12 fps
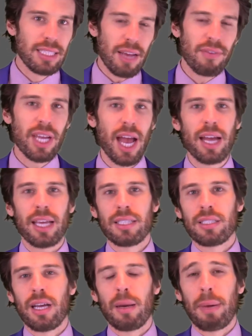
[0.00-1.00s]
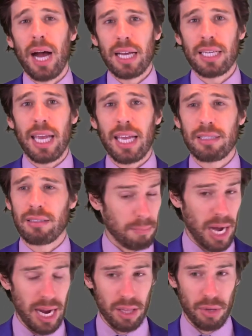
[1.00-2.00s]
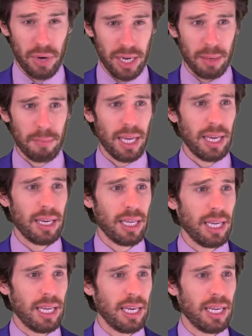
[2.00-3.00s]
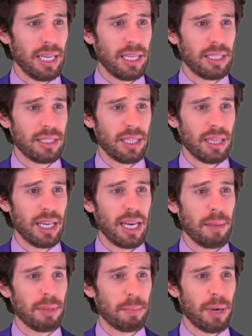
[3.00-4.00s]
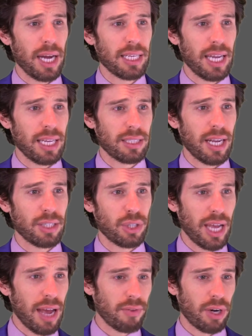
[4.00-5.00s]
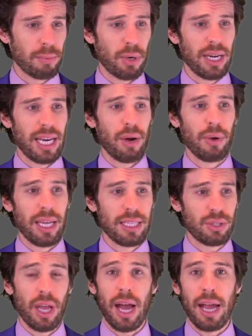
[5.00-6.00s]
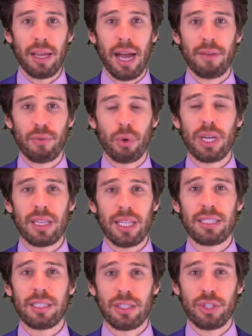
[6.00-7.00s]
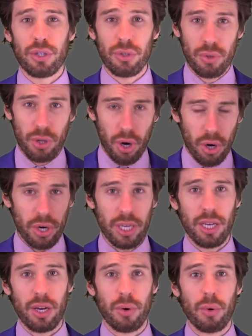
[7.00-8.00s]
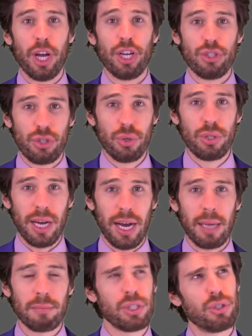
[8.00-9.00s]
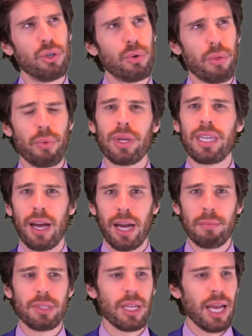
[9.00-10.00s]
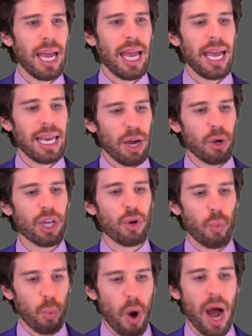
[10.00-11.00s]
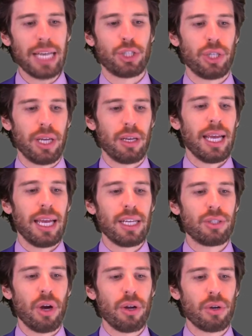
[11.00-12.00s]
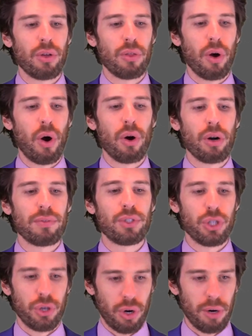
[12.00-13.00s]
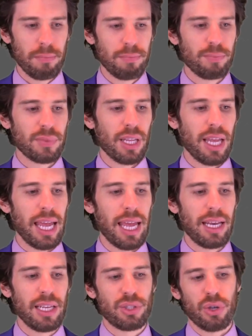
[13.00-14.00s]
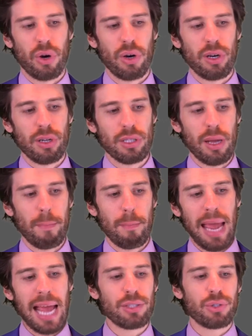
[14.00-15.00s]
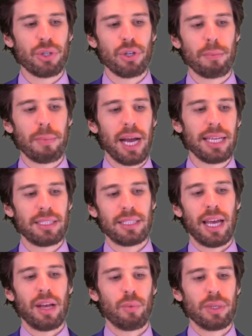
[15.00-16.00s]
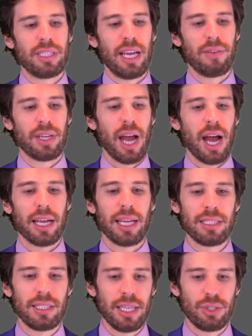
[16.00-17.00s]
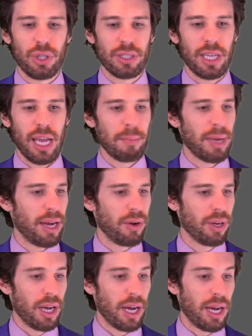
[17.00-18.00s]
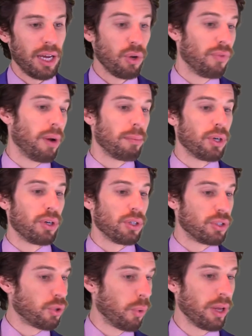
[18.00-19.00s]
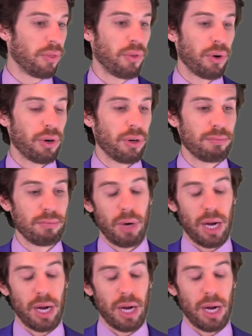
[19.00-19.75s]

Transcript: David Goggins on a podcast, I highly recommend. It is the name of the podcast. I actually have it up right now. It's I, I've already listened to the audio two times, two or three times, and now I'm gonna watch it. And it's under The Art of Charm. and it's called Master Your Mindset with David Goggins. It just came out uh, November twenty-third.